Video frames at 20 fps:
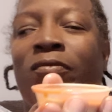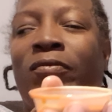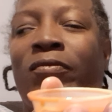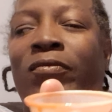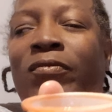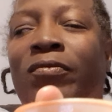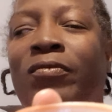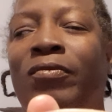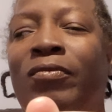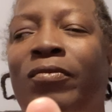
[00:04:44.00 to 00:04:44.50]

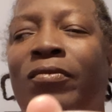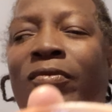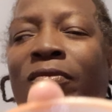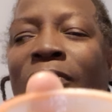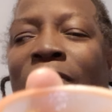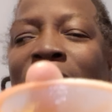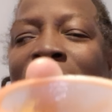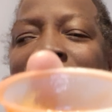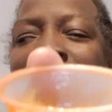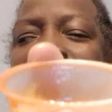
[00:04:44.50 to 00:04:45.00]

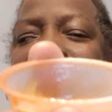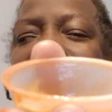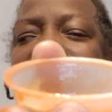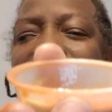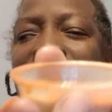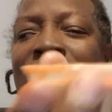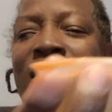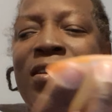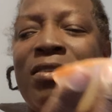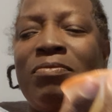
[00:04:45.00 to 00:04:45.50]
Hot
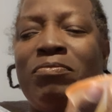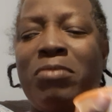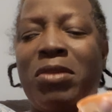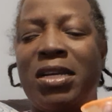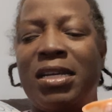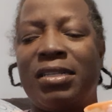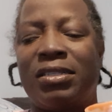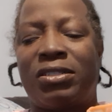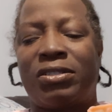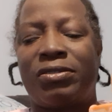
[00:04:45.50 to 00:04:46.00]
salted
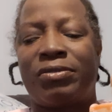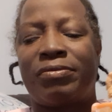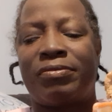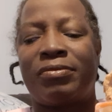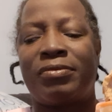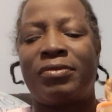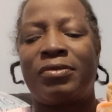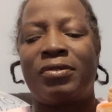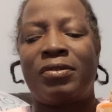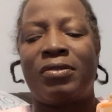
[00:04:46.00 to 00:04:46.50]
mustard.
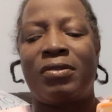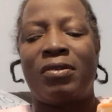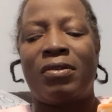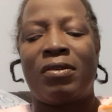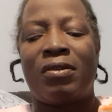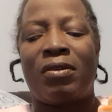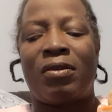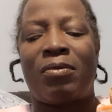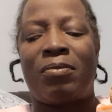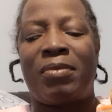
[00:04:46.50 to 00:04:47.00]

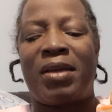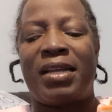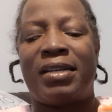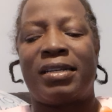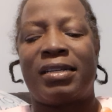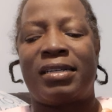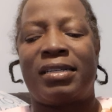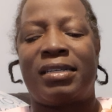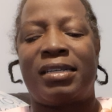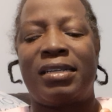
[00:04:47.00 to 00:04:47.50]
I'm about
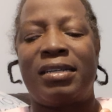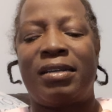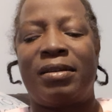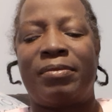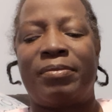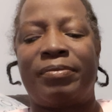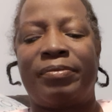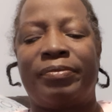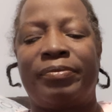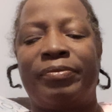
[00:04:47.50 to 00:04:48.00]
to
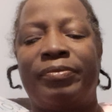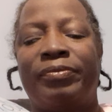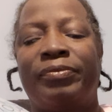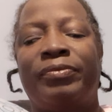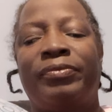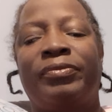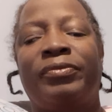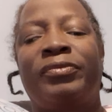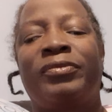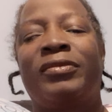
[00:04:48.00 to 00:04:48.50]
dip.
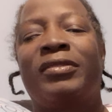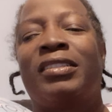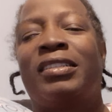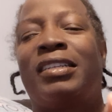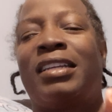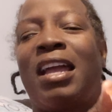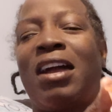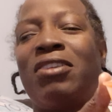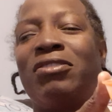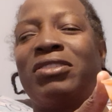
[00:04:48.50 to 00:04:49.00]

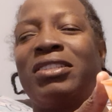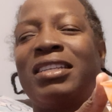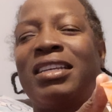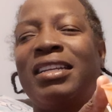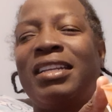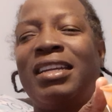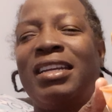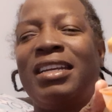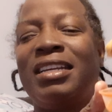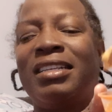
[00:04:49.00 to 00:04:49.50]
Y'all see
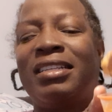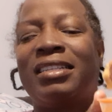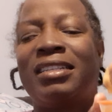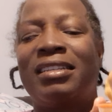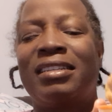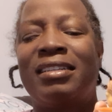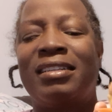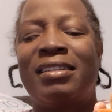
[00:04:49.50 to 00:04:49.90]
this?